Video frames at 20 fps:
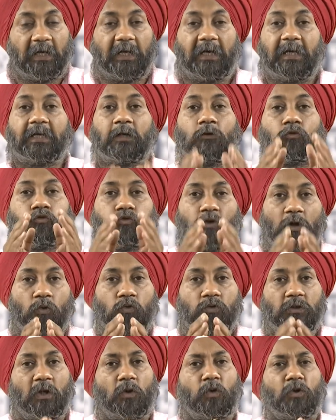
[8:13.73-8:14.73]
I have
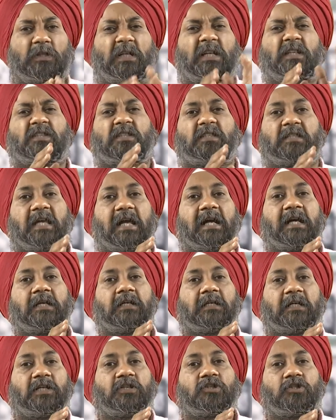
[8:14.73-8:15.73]
found out that sand
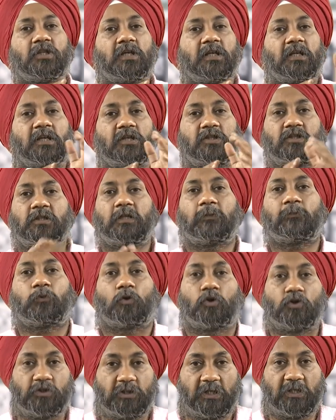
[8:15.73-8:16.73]
casting is the
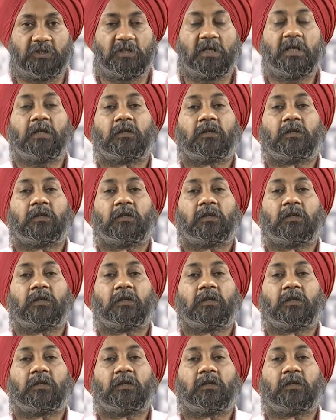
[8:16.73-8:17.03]
process